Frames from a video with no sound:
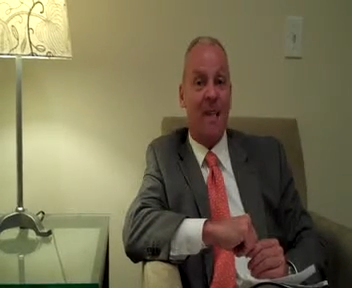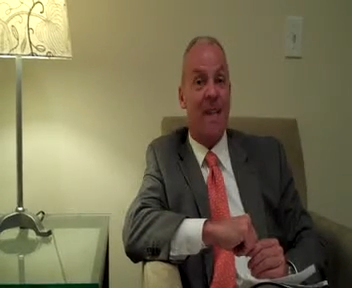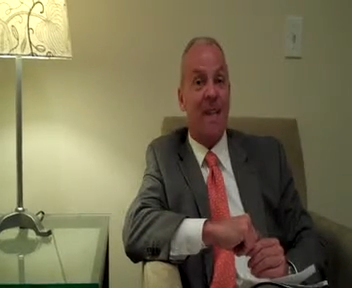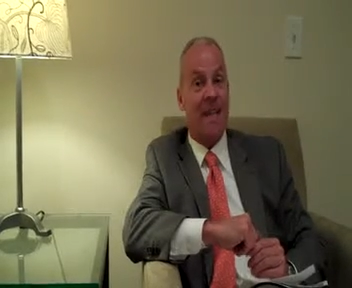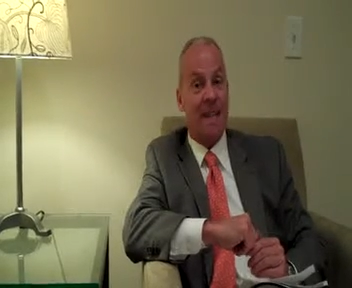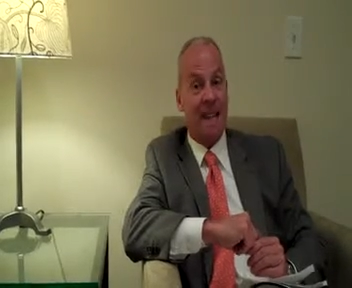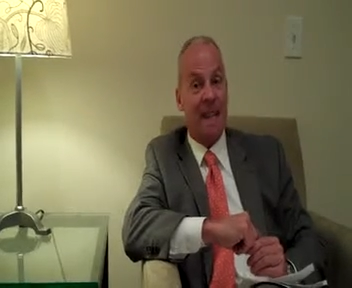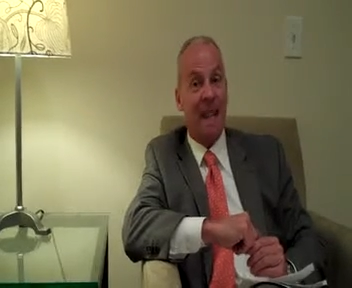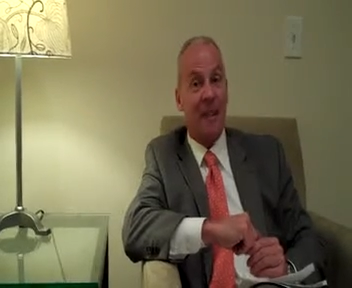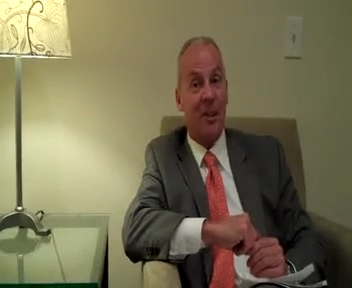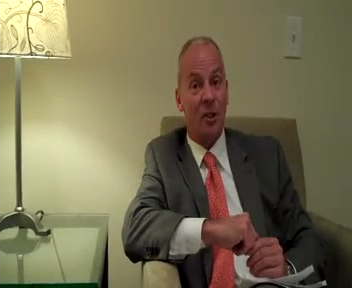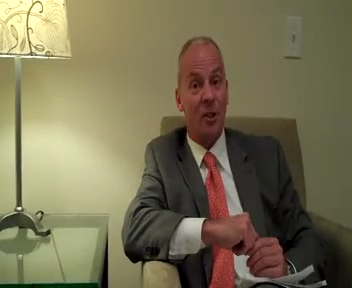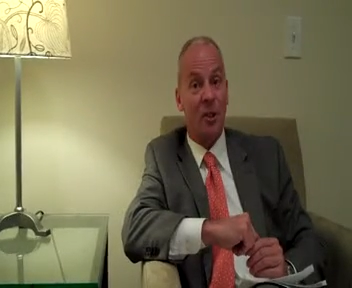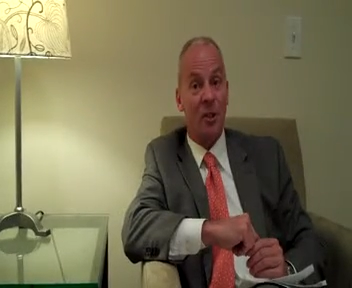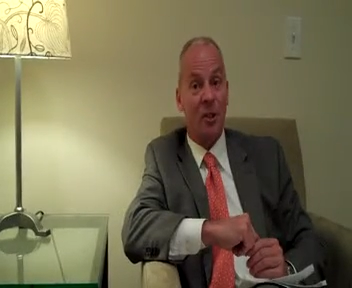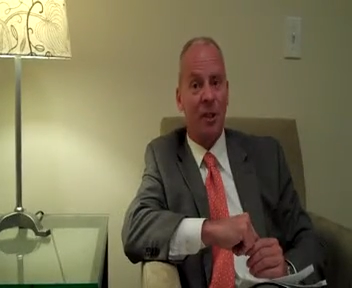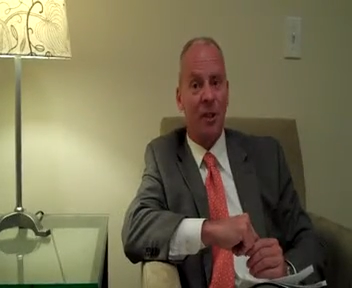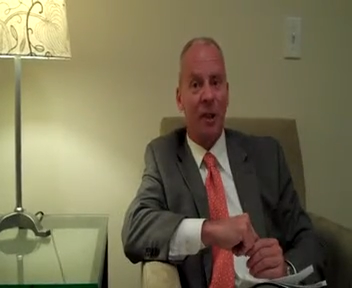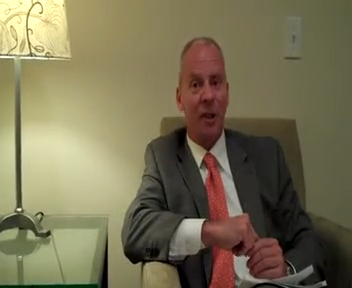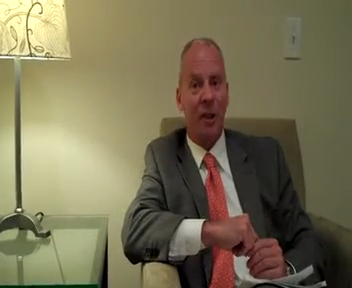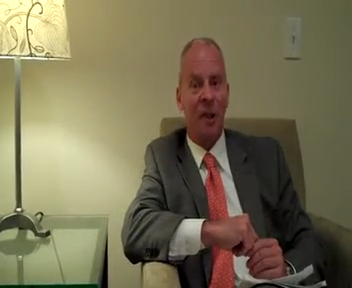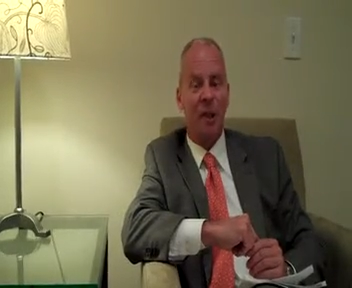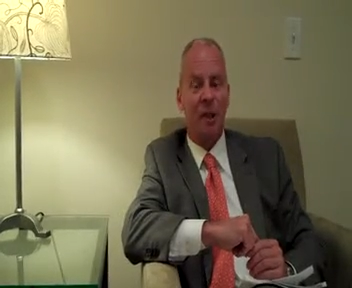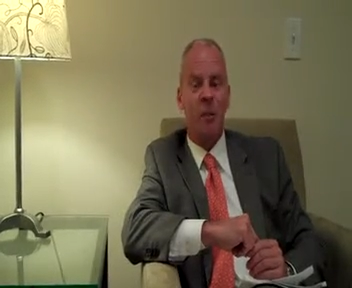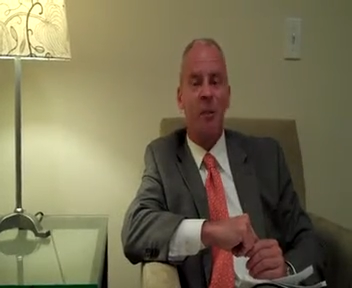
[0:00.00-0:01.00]
It sounds
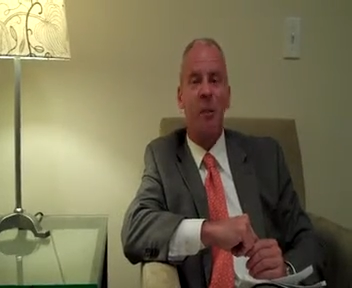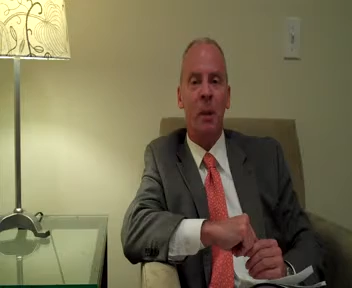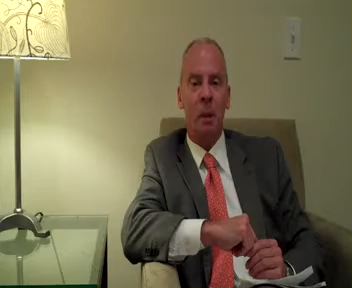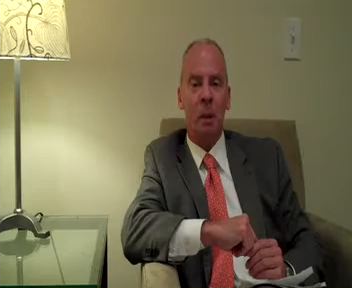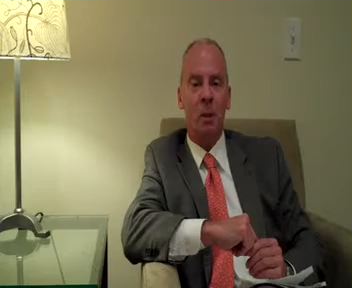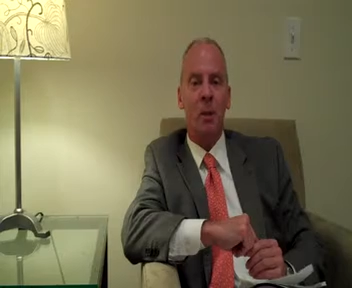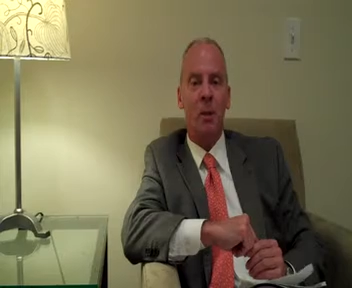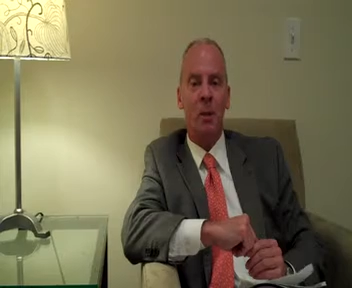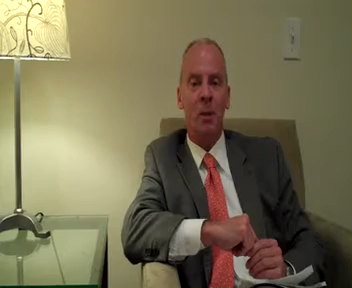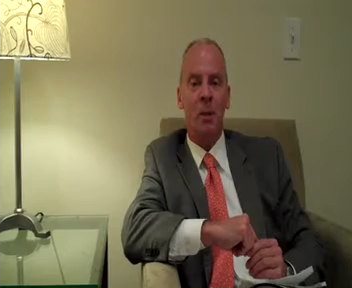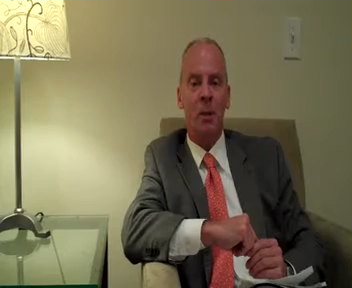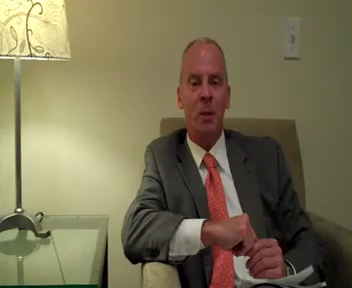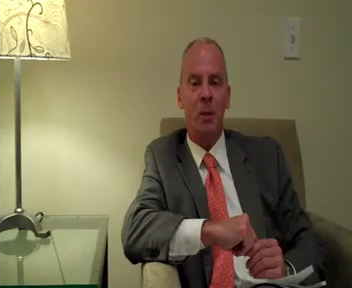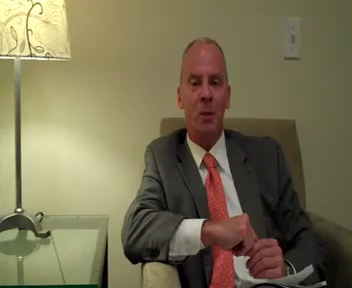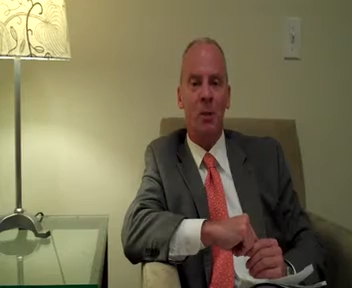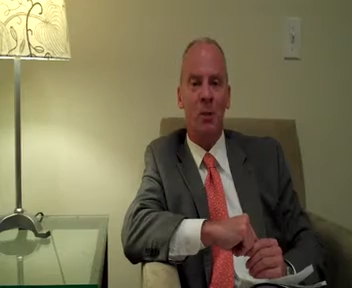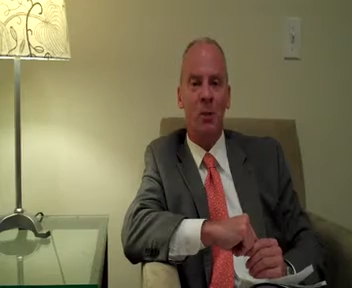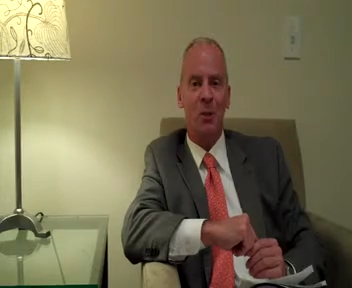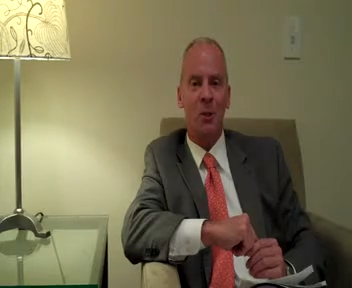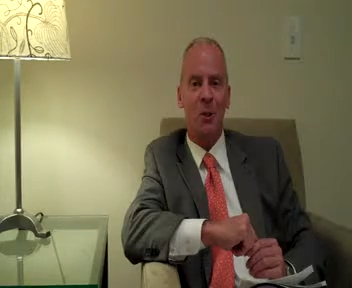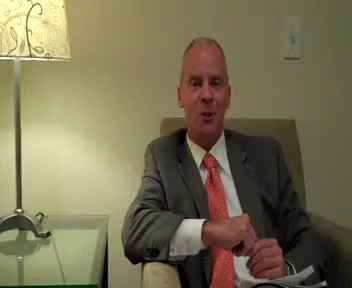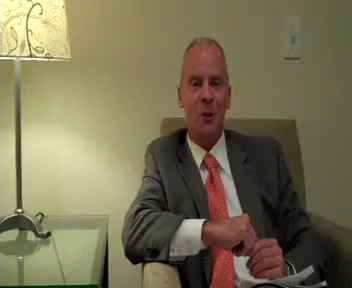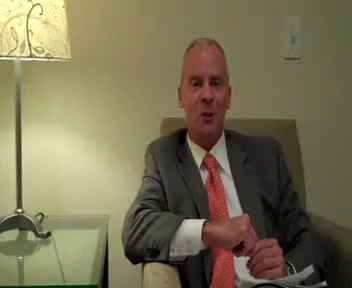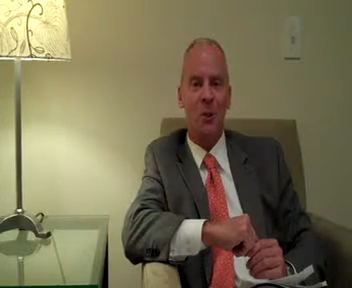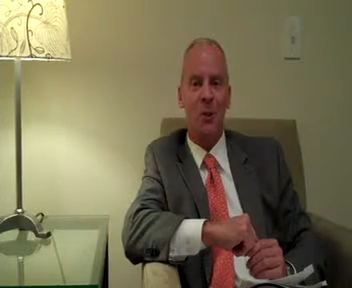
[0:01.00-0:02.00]
great, but it wasn't the
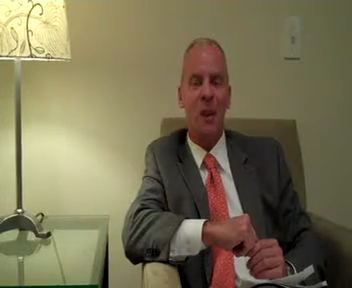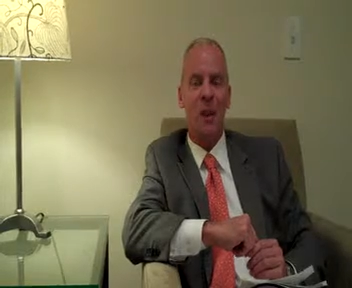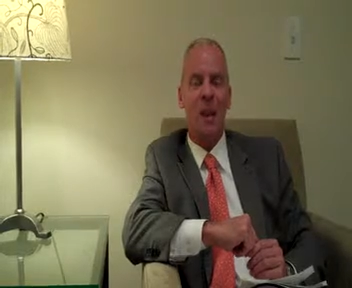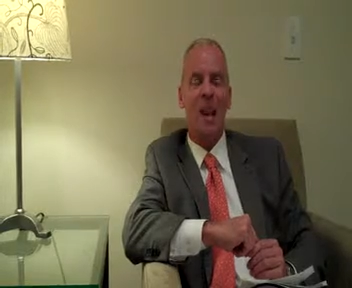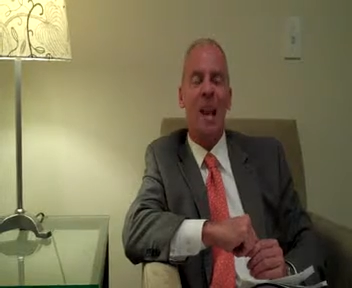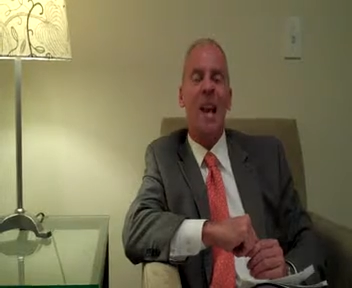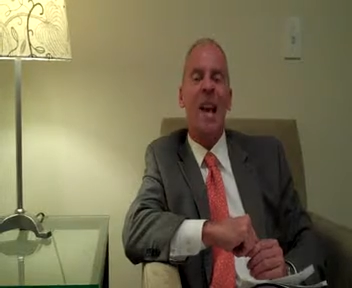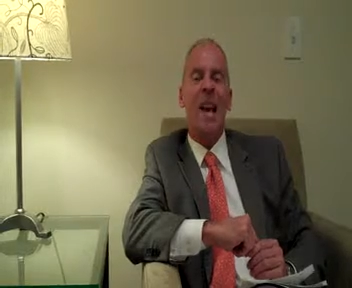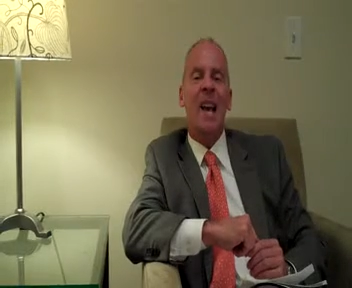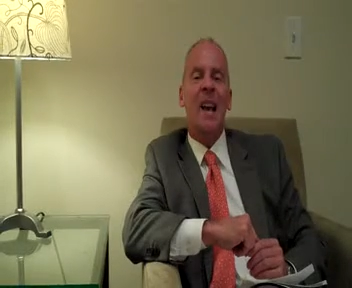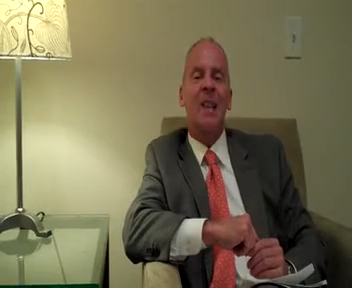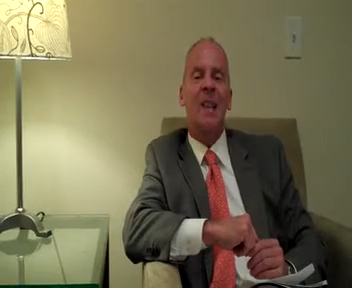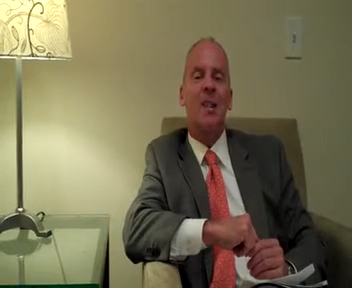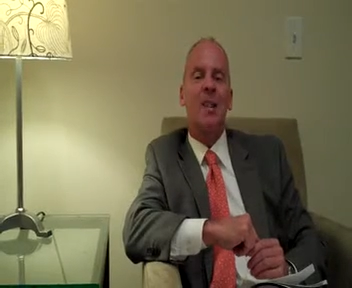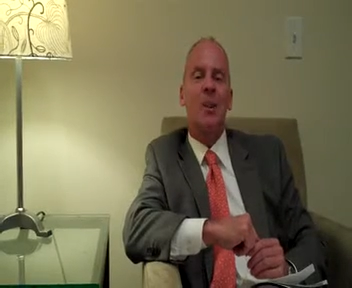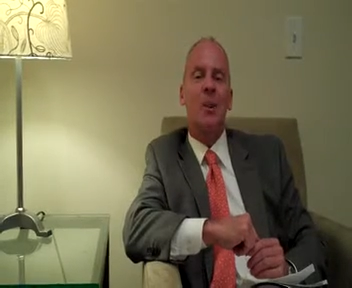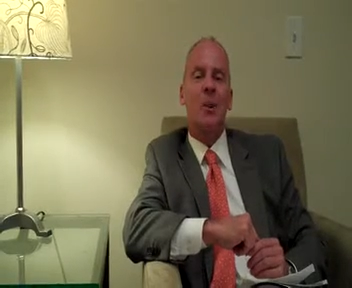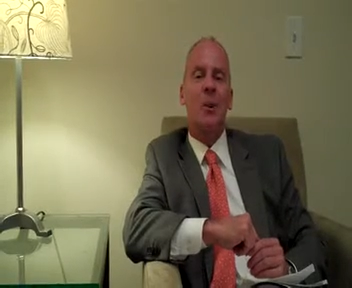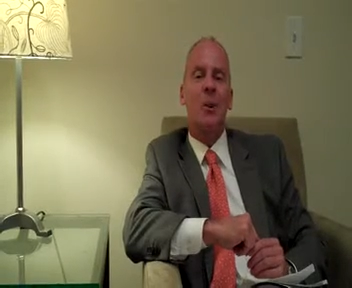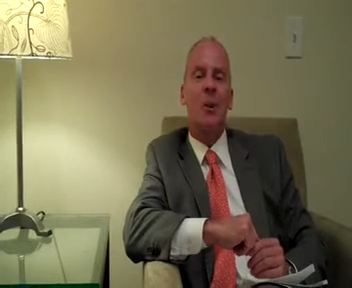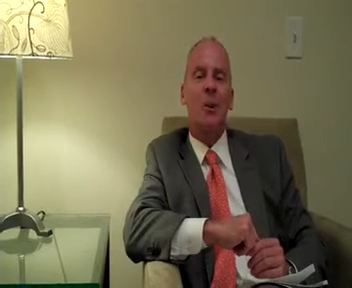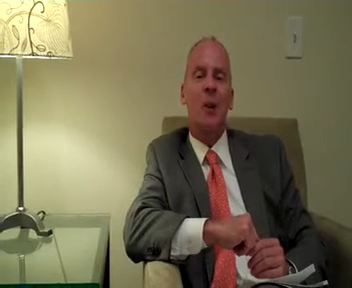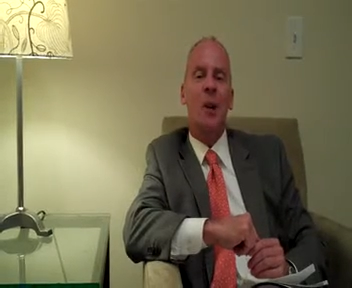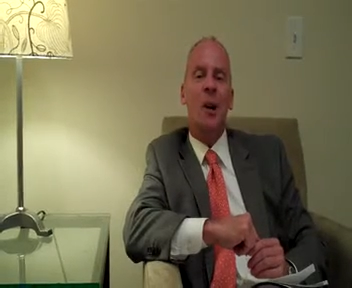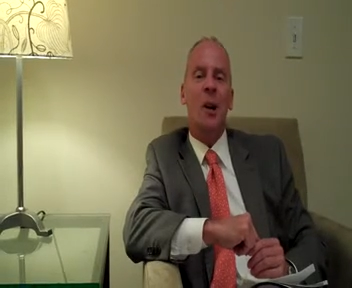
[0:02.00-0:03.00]
truth.
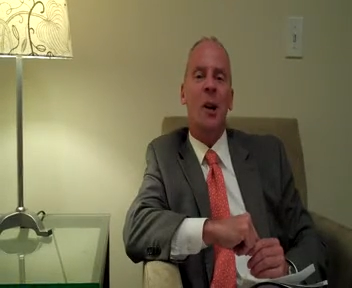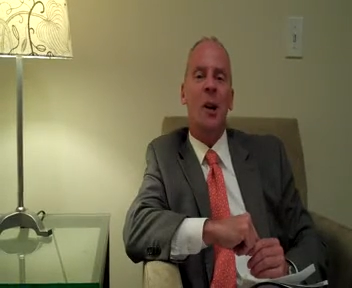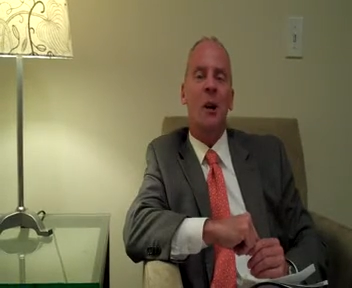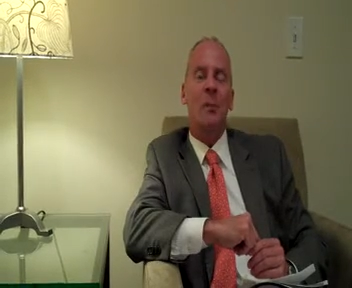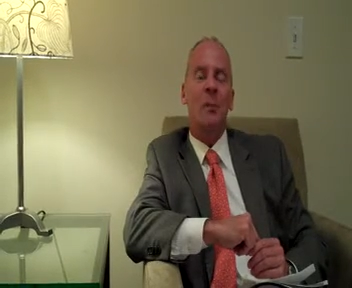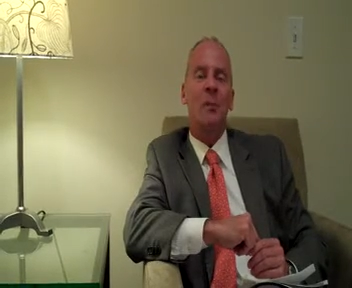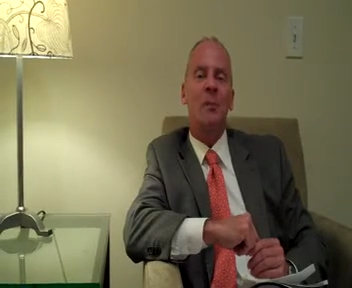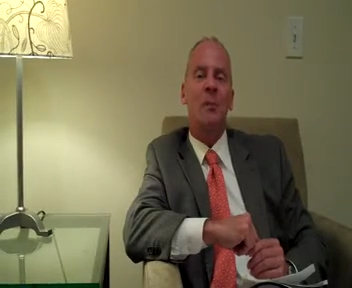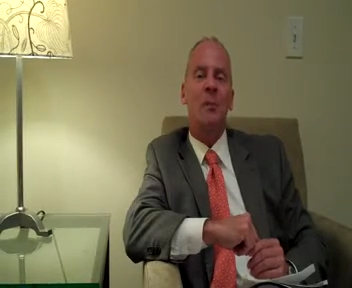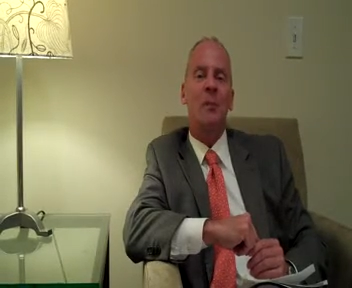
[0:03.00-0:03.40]
So,